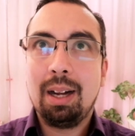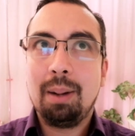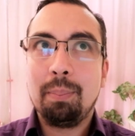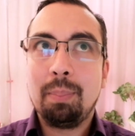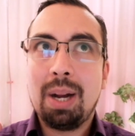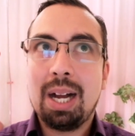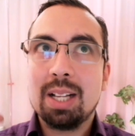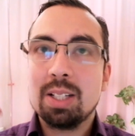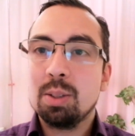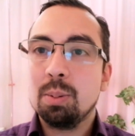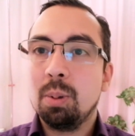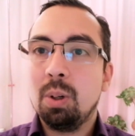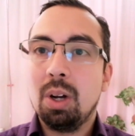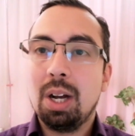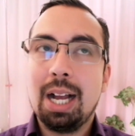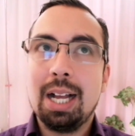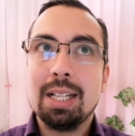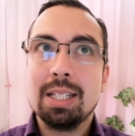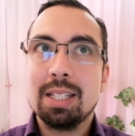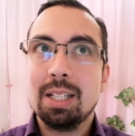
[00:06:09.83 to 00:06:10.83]
possible
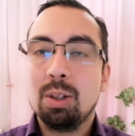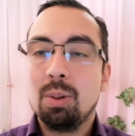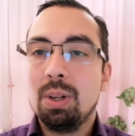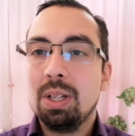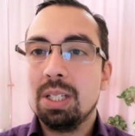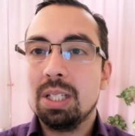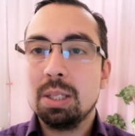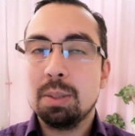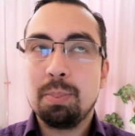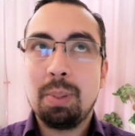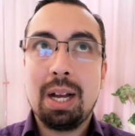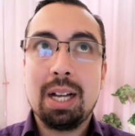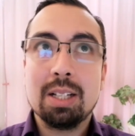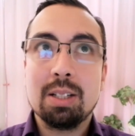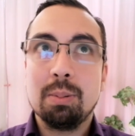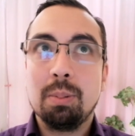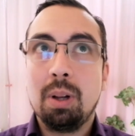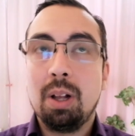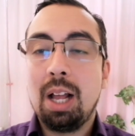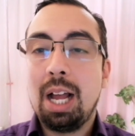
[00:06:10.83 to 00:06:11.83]
consequences,
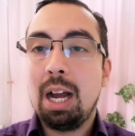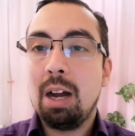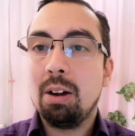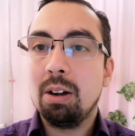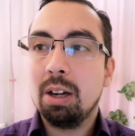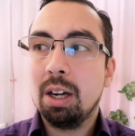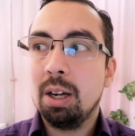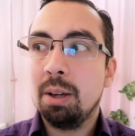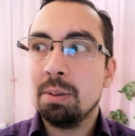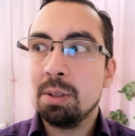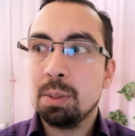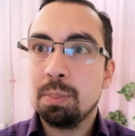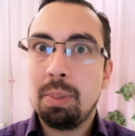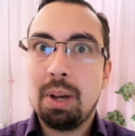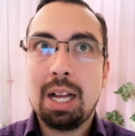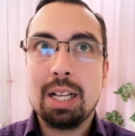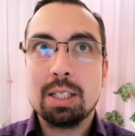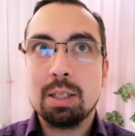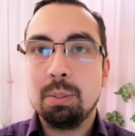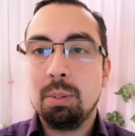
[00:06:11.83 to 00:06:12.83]
possible outcomes,
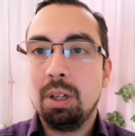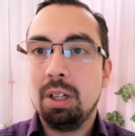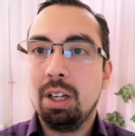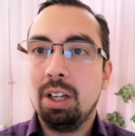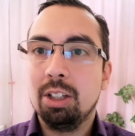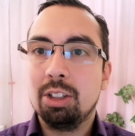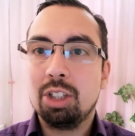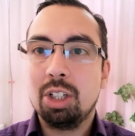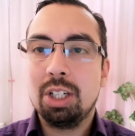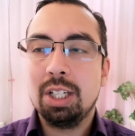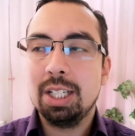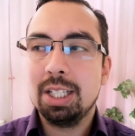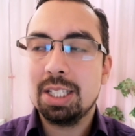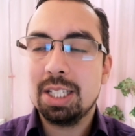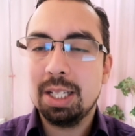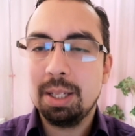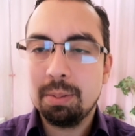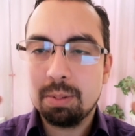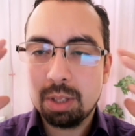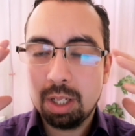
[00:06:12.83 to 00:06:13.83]
possible
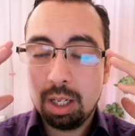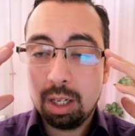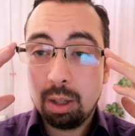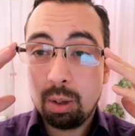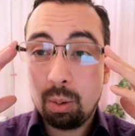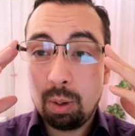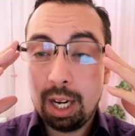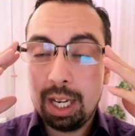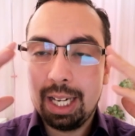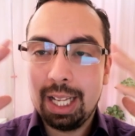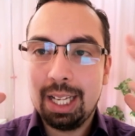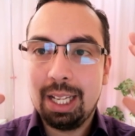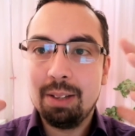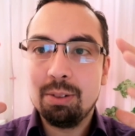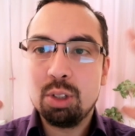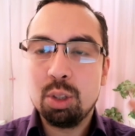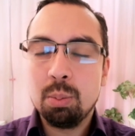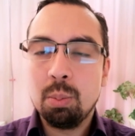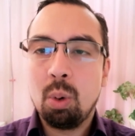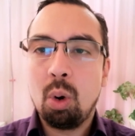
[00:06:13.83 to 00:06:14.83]
alternatives, right? It gives
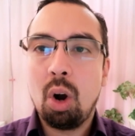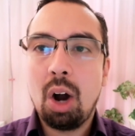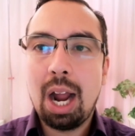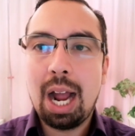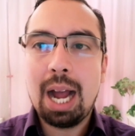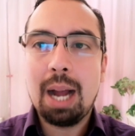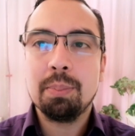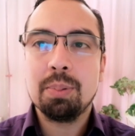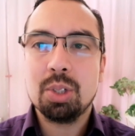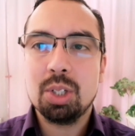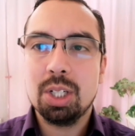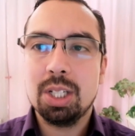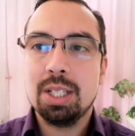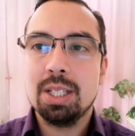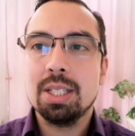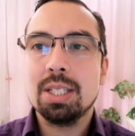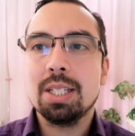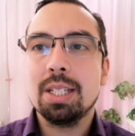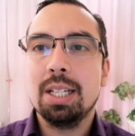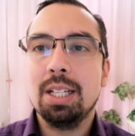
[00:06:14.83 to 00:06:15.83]
you more
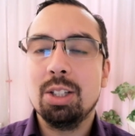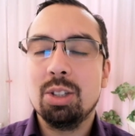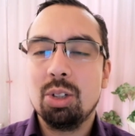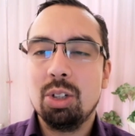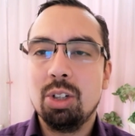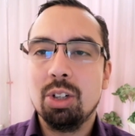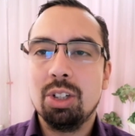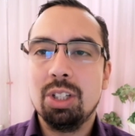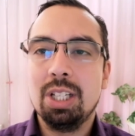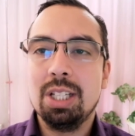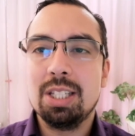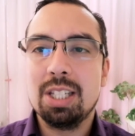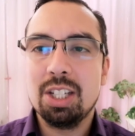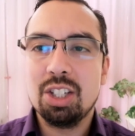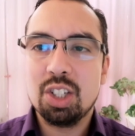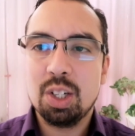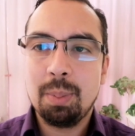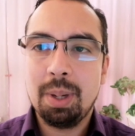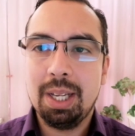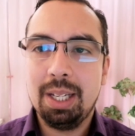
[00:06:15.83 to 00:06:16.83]
options into your
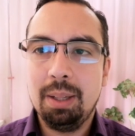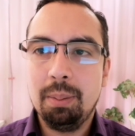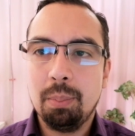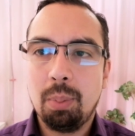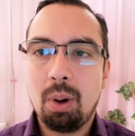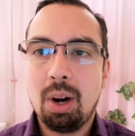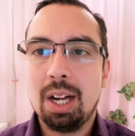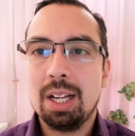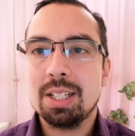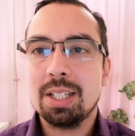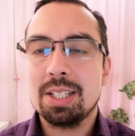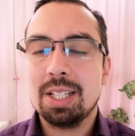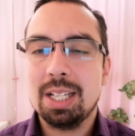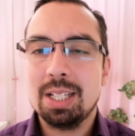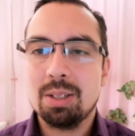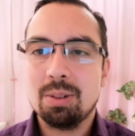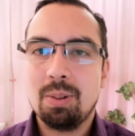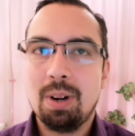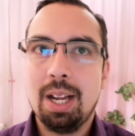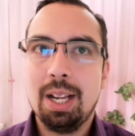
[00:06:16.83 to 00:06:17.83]
decision making
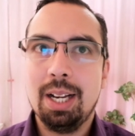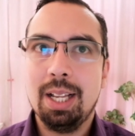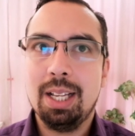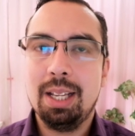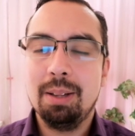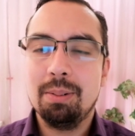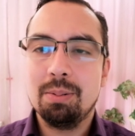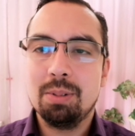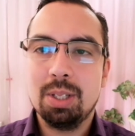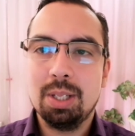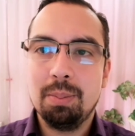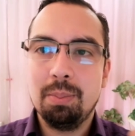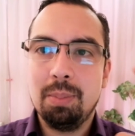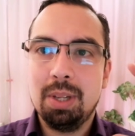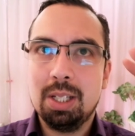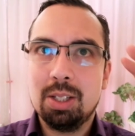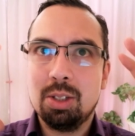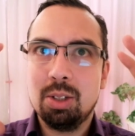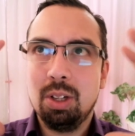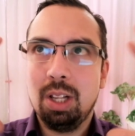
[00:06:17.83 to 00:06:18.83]
process, right? It
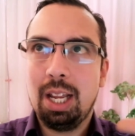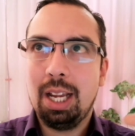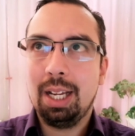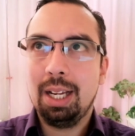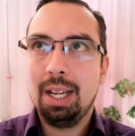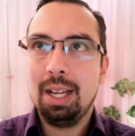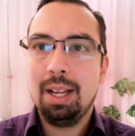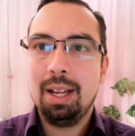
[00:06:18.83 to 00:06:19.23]
makes you like,